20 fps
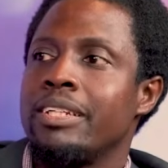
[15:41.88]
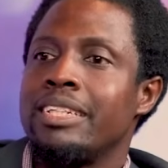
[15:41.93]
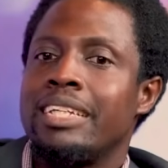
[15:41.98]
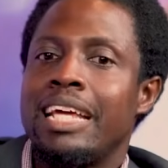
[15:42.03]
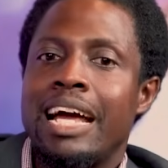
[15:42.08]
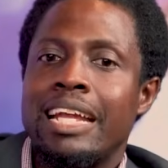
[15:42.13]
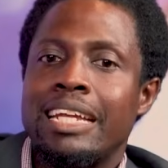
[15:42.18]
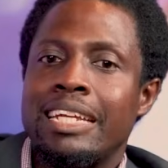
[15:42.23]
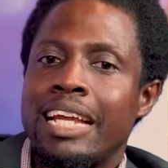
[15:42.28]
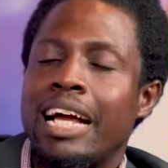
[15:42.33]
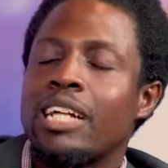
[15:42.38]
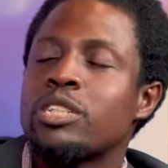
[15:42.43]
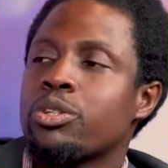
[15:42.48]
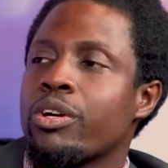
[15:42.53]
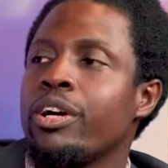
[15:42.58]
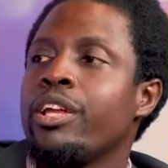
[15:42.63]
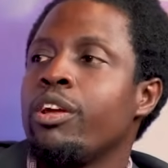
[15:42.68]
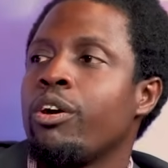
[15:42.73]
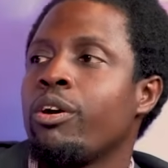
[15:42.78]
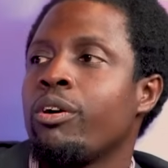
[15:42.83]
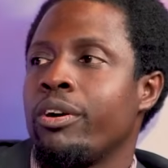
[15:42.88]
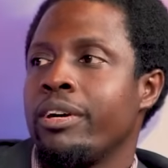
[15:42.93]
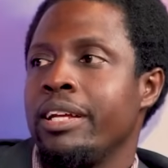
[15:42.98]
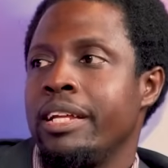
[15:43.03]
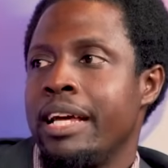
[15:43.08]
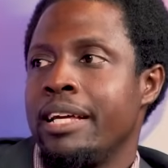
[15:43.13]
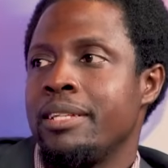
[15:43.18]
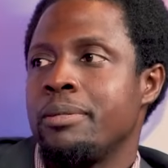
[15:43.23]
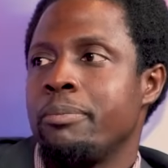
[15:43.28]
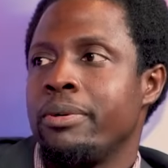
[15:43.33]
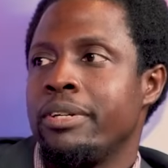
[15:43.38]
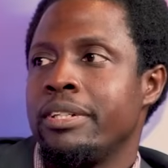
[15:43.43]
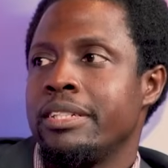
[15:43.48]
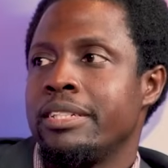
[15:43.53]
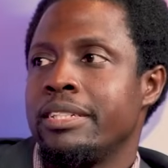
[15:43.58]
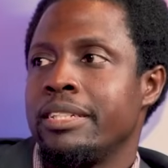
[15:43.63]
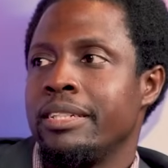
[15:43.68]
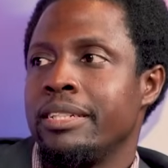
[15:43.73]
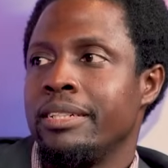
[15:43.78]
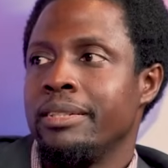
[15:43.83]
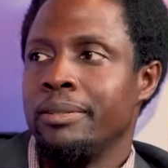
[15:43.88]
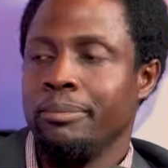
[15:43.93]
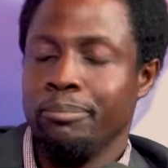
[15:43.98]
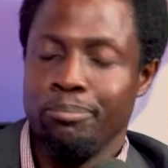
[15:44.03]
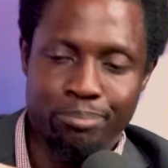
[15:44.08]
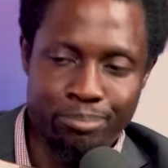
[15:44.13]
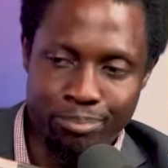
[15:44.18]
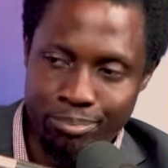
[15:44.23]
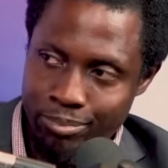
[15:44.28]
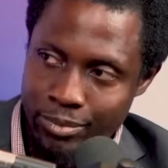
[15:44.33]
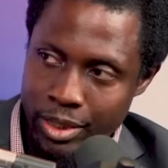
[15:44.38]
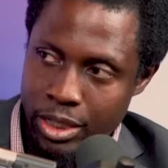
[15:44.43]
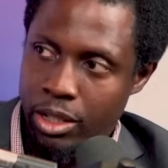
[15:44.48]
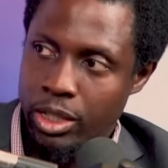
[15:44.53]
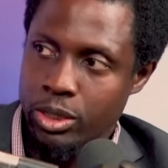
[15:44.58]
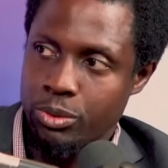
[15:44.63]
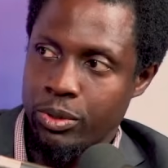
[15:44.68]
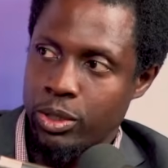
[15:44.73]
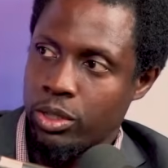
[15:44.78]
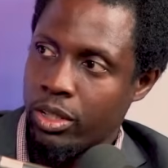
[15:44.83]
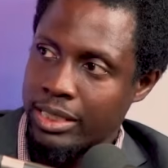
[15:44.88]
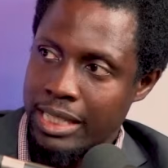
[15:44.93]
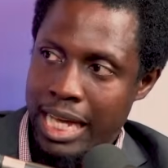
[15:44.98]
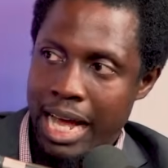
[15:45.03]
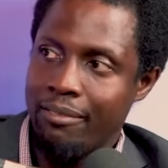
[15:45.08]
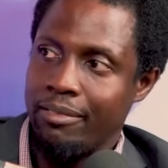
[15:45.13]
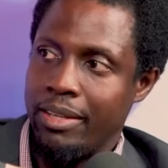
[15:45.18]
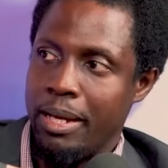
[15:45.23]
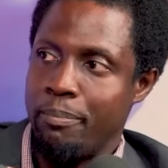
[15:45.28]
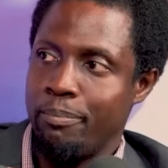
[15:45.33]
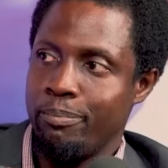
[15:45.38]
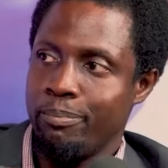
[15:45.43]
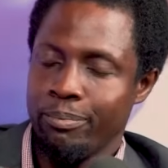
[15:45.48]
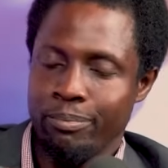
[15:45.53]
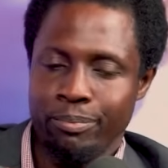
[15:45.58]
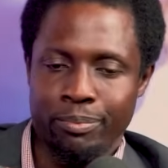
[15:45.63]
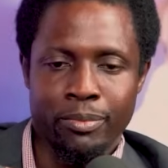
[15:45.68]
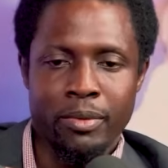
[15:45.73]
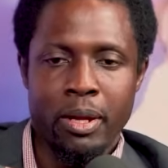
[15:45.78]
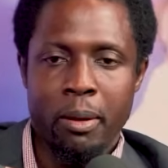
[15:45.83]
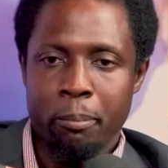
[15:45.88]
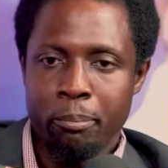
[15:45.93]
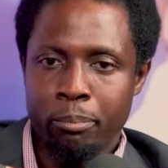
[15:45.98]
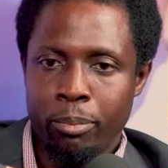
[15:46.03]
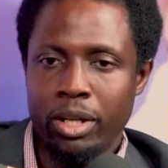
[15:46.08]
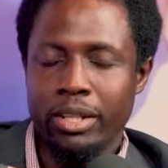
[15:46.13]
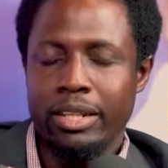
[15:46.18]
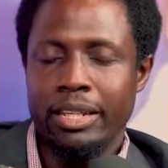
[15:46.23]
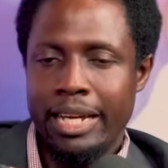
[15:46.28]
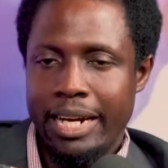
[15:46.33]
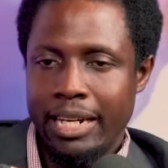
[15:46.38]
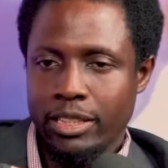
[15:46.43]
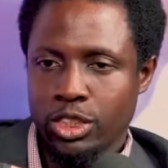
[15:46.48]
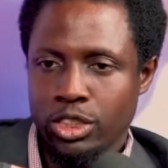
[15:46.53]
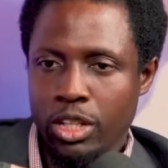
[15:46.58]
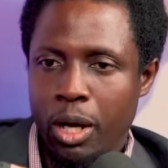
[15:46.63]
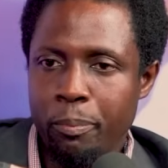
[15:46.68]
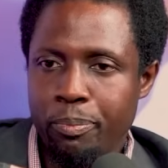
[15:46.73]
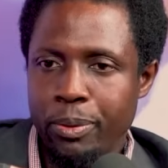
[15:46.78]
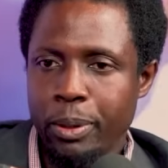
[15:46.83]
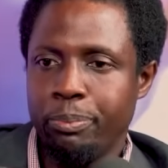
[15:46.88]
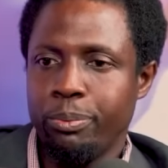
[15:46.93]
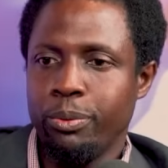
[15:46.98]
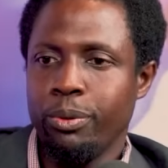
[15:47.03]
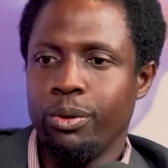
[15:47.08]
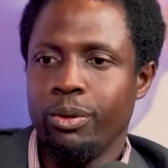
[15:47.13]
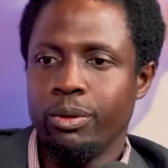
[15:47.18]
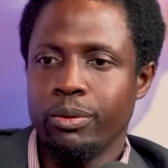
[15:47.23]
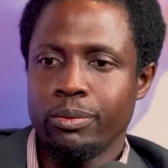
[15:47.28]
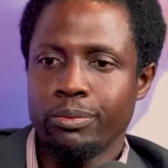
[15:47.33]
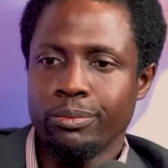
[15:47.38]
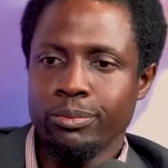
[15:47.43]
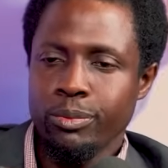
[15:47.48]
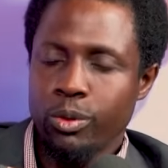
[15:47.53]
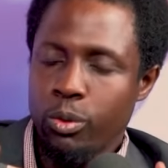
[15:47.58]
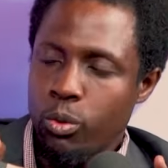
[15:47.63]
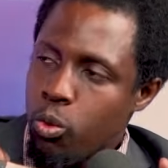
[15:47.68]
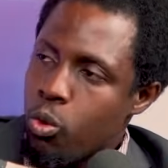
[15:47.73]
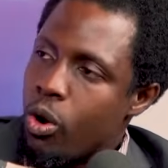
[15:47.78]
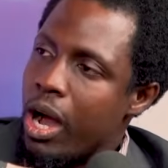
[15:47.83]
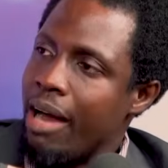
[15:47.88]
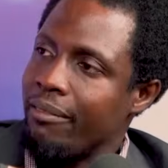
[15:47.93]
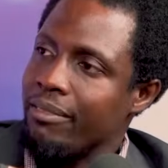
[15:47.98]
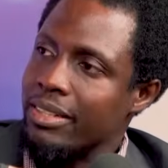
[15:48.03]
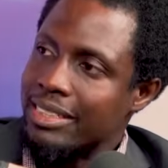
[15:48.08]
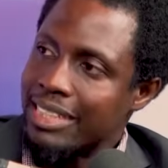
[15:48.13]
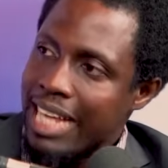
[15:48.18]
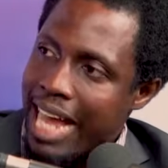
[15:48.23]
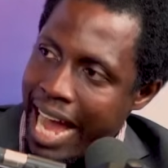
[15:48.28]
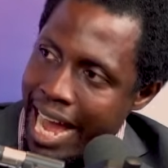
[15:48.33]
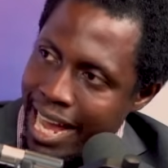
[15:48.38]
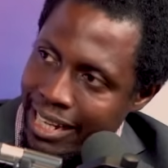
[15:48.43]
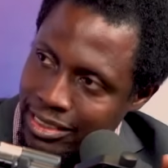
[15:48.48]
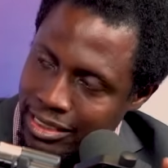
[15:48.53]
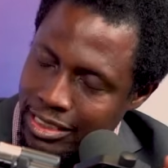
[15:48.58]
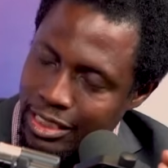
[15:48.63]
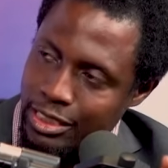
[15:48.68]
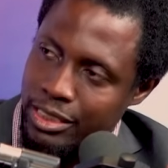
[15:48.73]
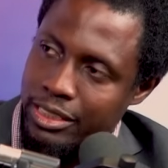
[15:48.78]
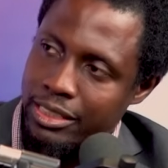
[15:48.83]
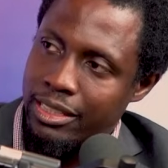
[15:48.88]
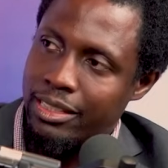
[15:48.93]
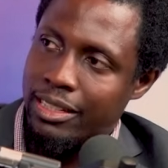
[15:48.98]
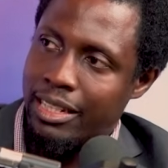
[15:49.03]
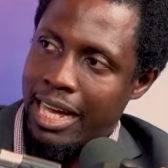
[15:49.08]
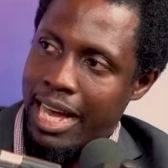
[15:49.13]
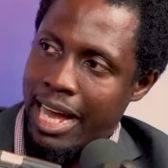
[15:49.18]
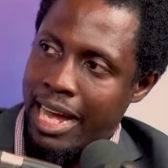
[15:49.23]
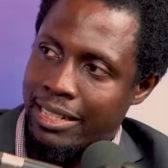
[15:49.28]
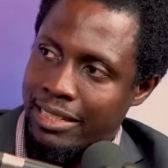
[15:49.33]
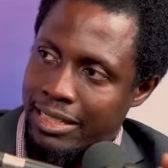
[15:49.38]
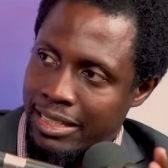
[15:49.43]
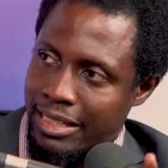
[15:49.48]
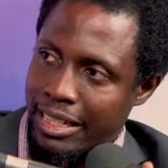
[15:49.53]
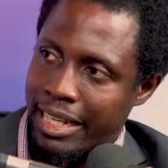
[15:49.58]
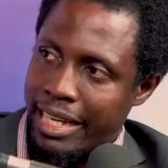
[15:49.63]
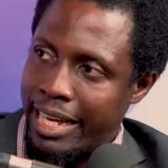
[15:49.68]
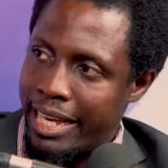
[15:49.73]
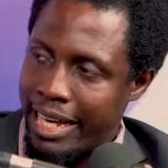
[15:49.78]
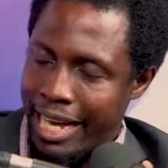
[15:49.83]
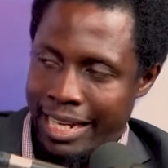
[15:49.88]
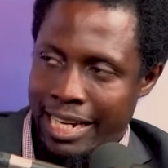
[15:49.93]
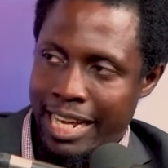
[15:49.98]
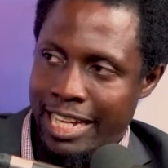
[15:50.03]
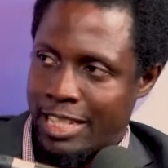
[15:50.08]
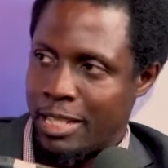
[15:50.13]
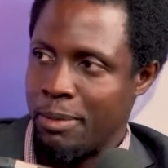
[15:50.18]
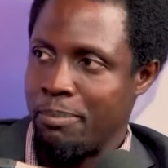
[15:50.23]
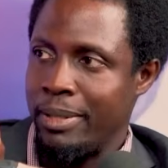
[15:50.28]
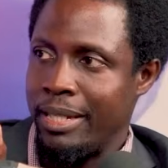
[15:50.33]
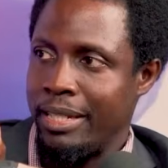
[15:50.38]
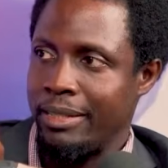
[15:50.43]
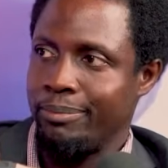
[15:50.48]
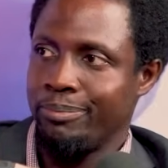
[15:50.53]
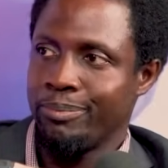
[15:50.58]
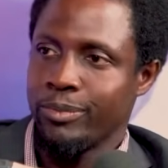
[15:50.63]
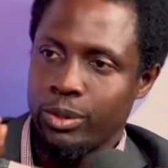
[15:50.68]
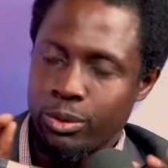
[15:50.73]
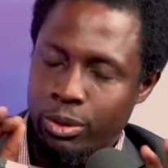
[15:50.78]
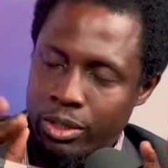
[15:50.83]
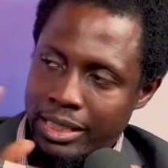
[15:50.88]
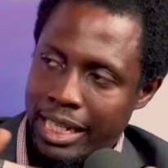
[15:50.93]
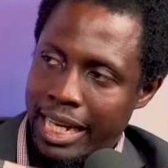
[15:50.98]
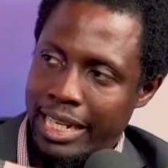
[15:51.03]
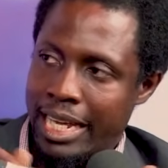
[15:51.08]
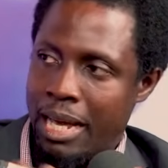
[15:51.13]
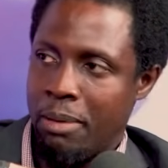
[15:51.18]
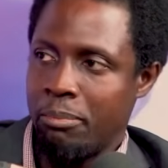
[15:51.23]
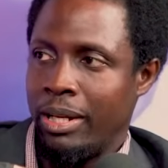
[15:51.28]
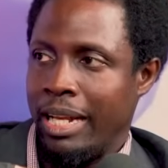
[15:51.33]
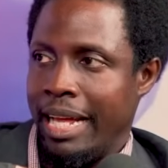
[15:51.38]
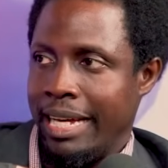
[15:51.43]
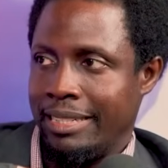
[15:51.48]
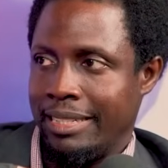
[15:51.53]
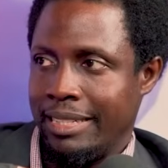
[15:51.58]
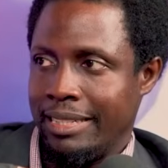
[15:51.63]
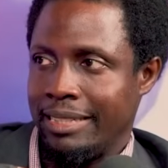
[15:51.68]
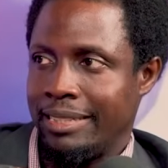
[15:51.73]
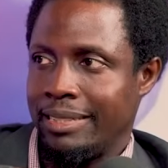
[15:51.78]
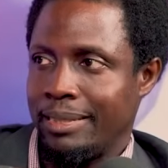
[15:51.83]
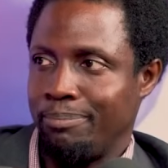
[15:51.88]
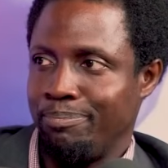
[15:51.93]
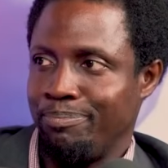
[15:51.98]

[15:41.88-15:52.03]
They are naturally occurring antibodies because we just have them. But there are some people who have this IgG, anti-A and anti-B. Those are the hemolysis.